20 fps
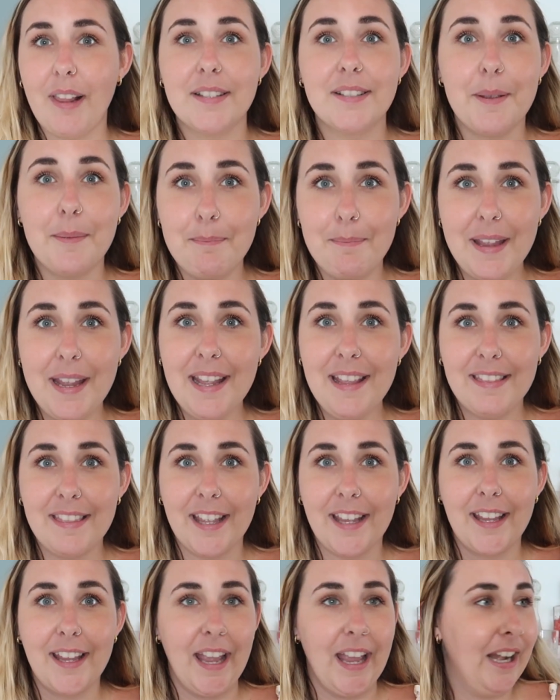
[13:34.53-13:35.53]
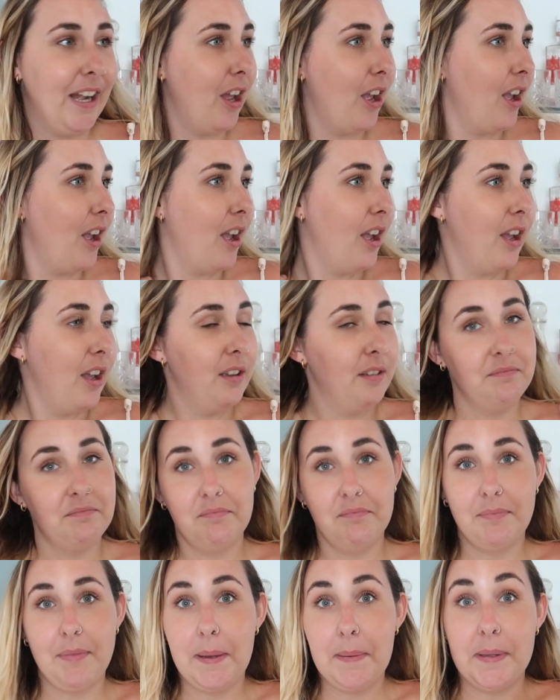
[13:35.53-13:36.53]
So me thinking,
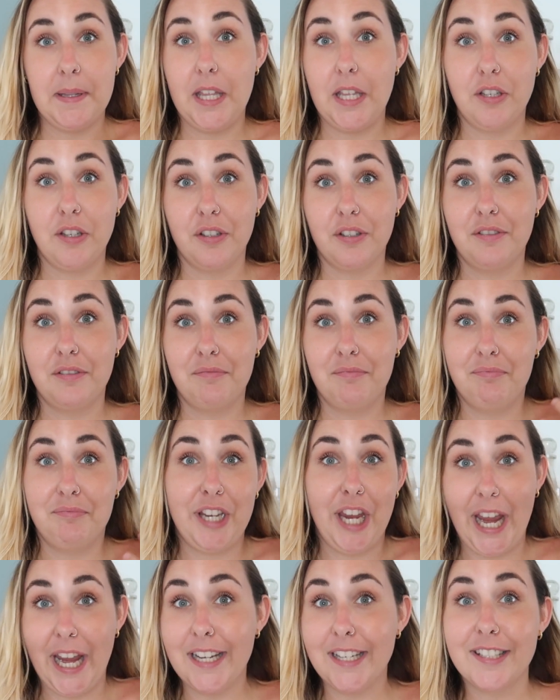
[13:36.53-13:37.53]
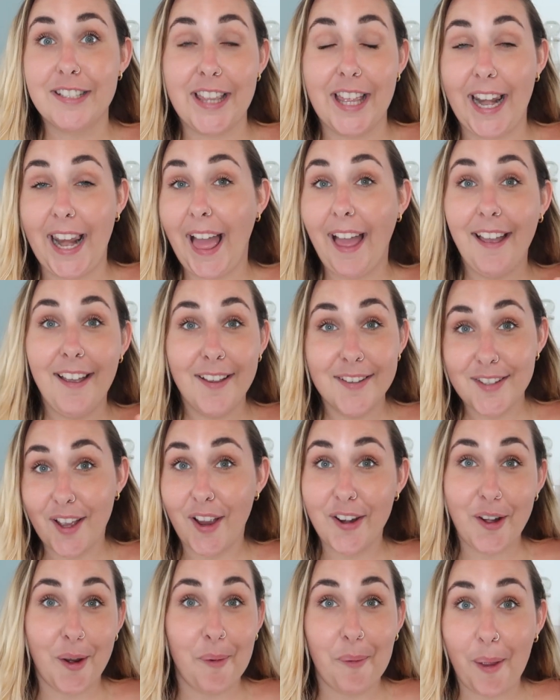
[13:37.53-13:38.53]
maybe they just changed the letters,
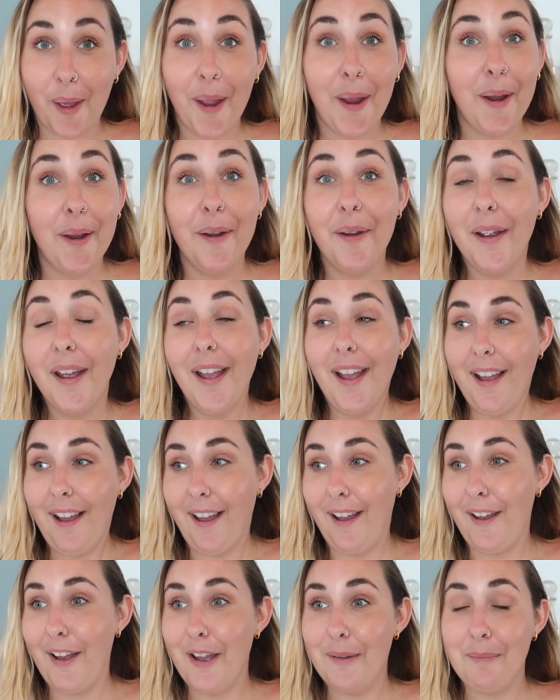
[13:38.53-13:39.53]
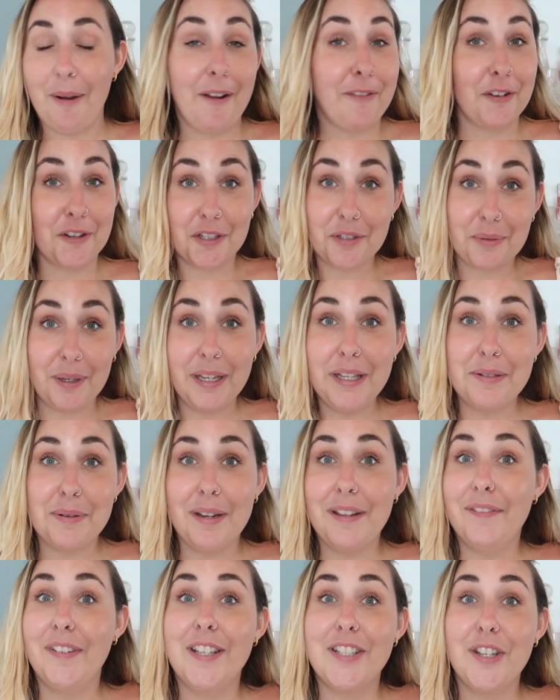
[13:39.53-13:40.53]
I don't know. I've got
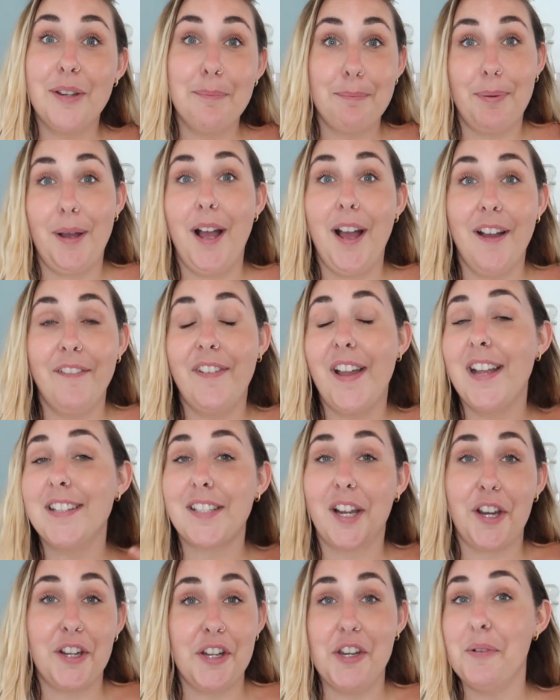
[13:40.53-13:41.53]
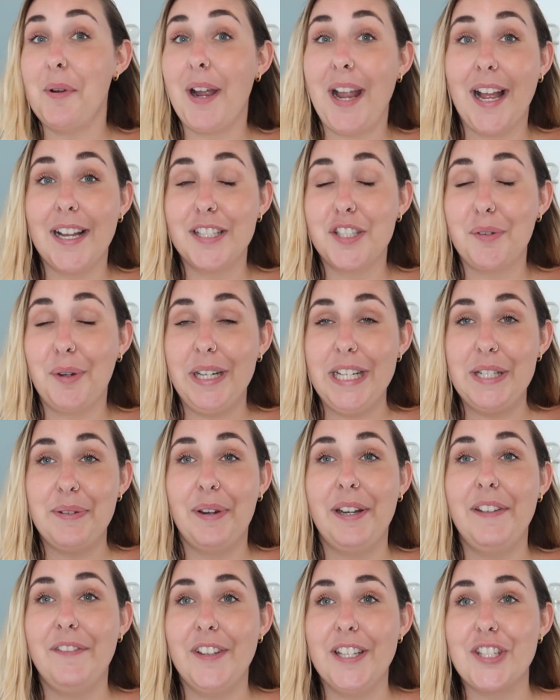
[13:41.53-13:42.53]
20/20 vision, perfect. I knew I had
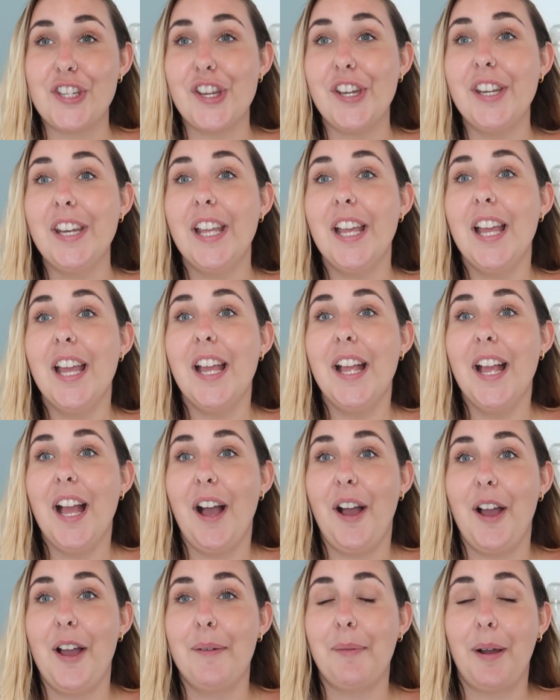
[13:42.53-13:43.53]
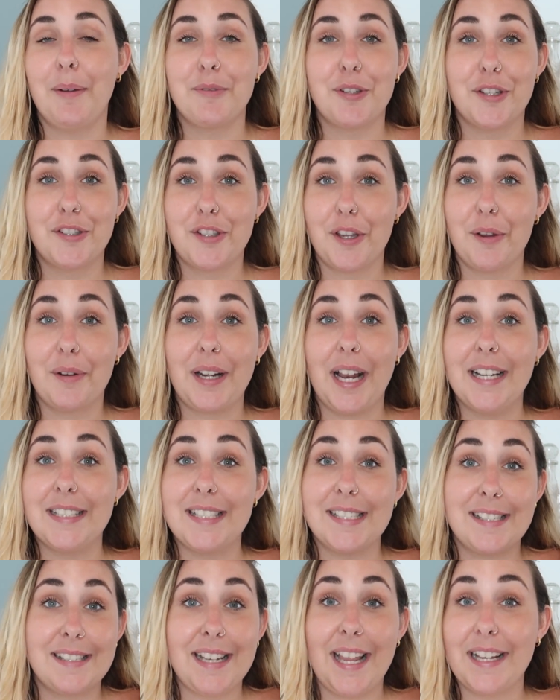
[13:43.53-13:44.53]
20/20 vision. I'm just so
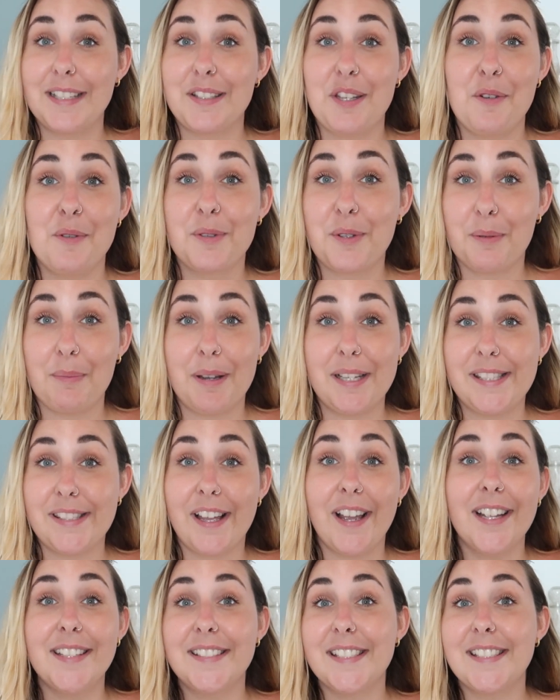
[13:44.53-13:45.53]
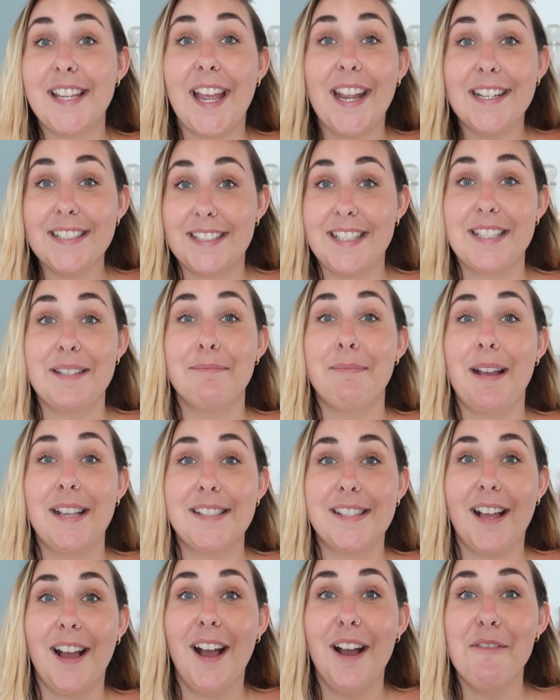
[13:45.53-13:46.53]
glad dyslexia was on my side today and didn't
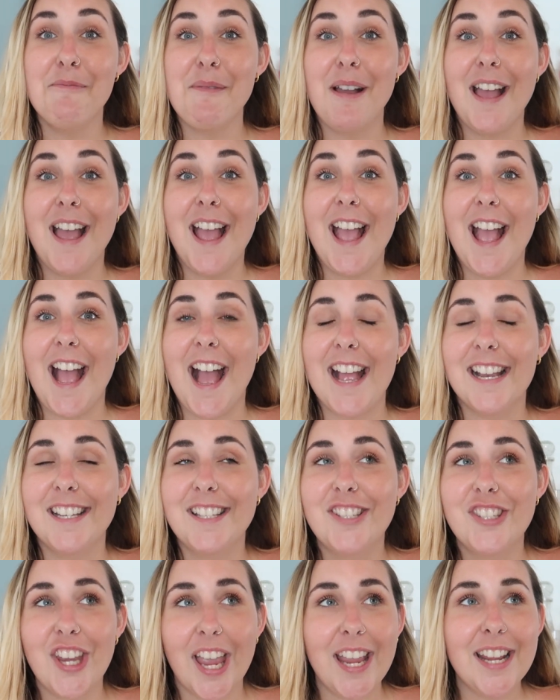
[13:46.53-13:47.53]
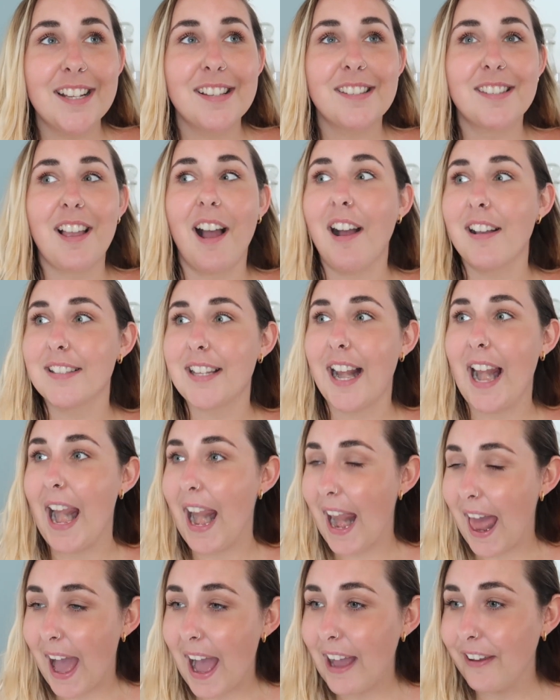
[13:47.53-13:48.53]
mess up. And Jake starts
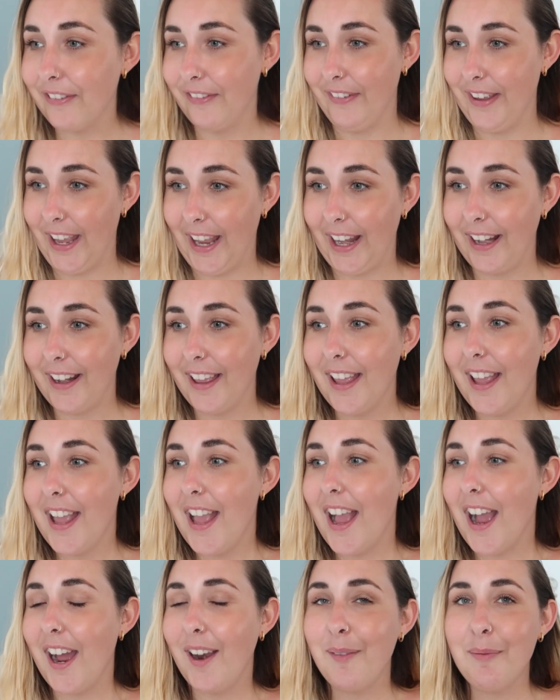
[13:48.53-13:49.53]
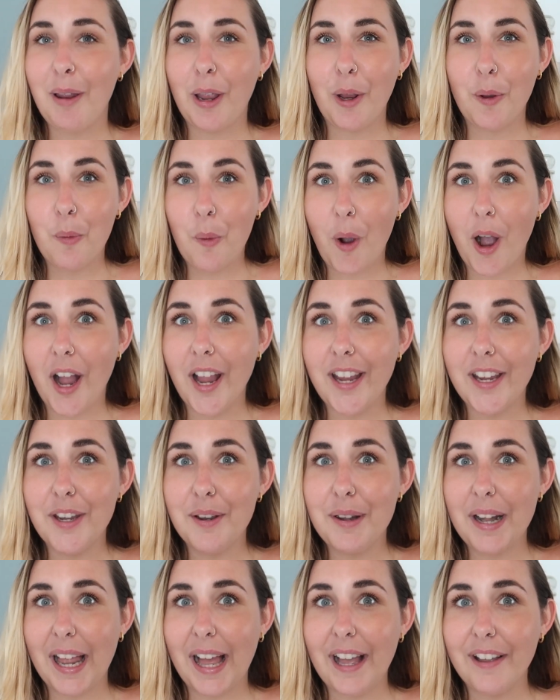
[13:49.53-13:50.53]
laughing. And I'm like, why are
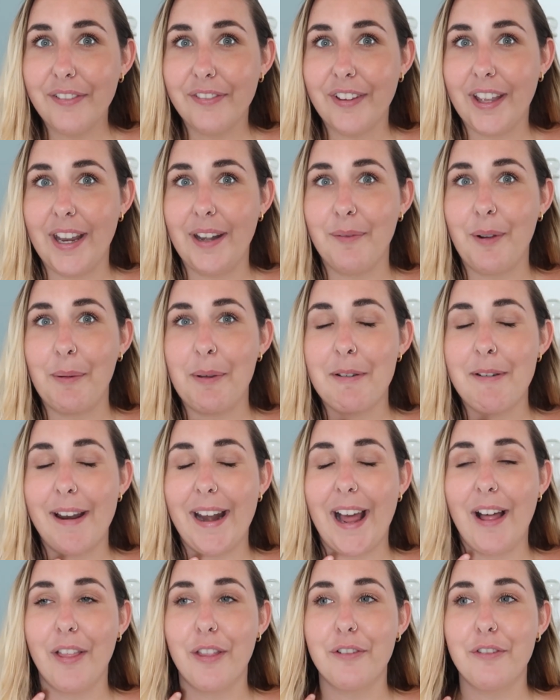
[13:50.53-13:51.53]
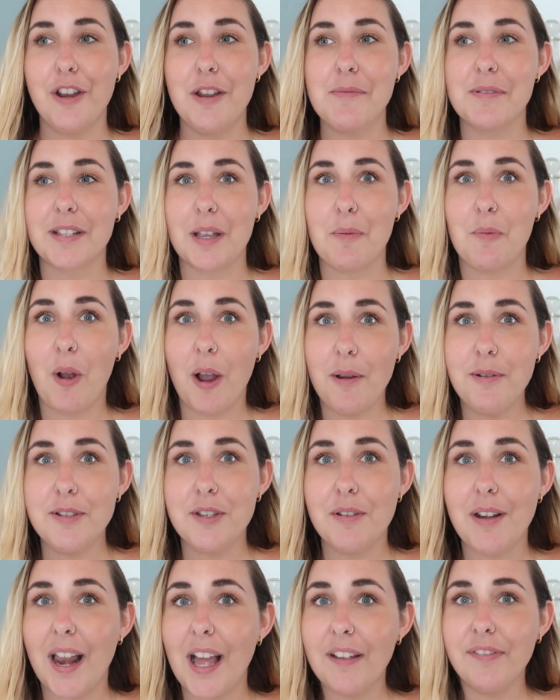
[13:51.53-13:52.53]
you laughing? When we went out the room, I was like, why
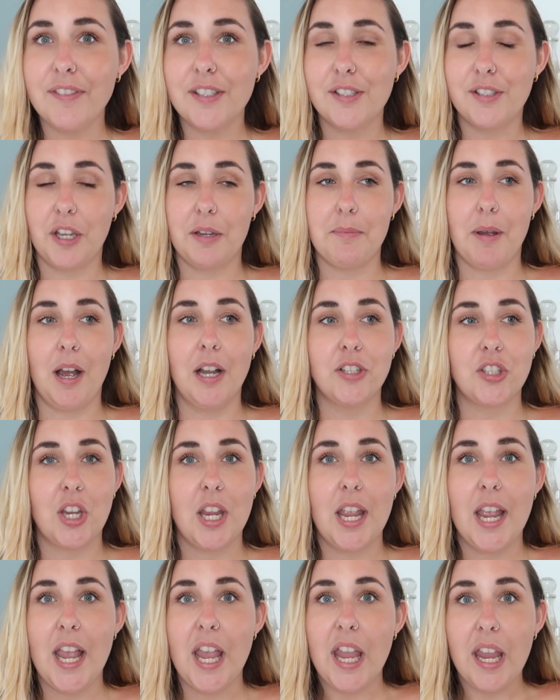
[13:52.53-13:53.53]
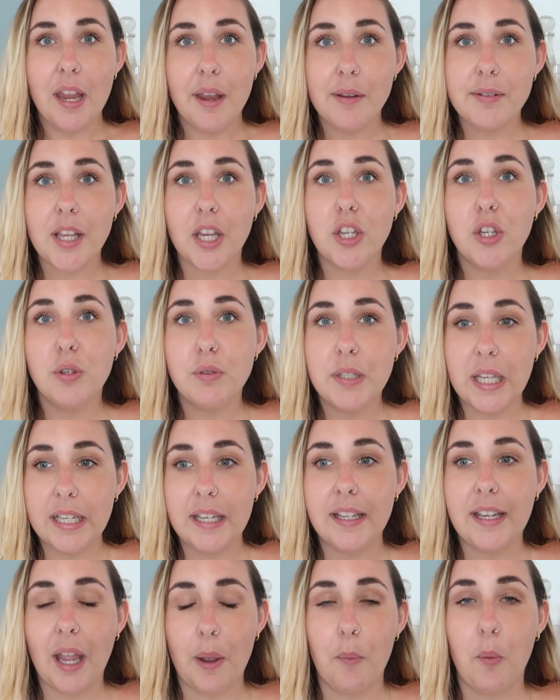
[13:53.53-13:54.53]
was you laughing so much? He was like, you
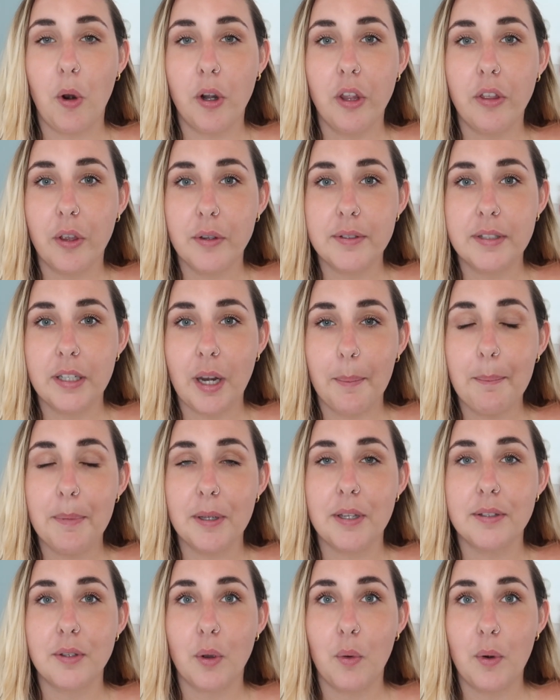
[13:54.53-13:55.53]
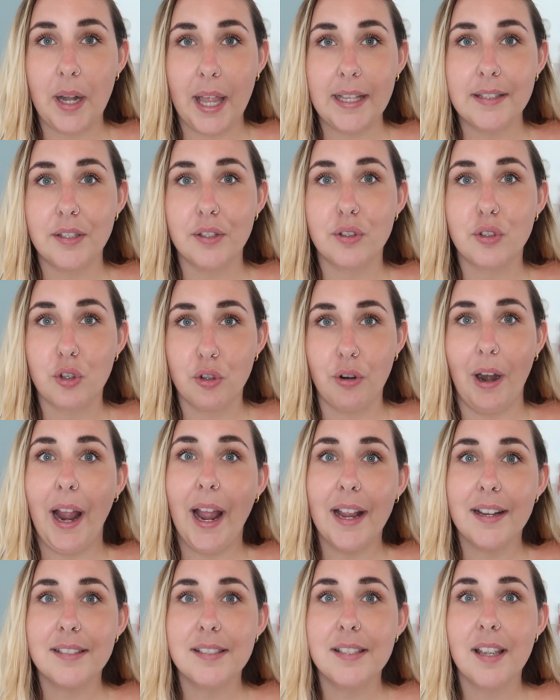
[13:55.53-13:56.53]
didn't get one of those numbers or letters
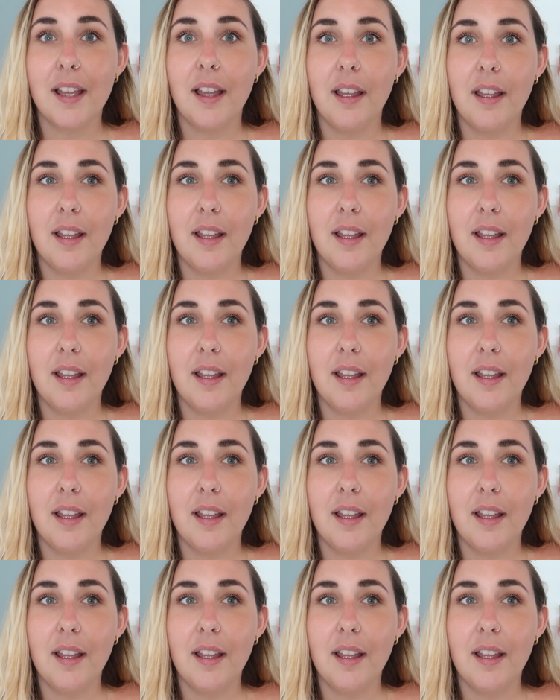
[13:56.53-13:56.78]
correct.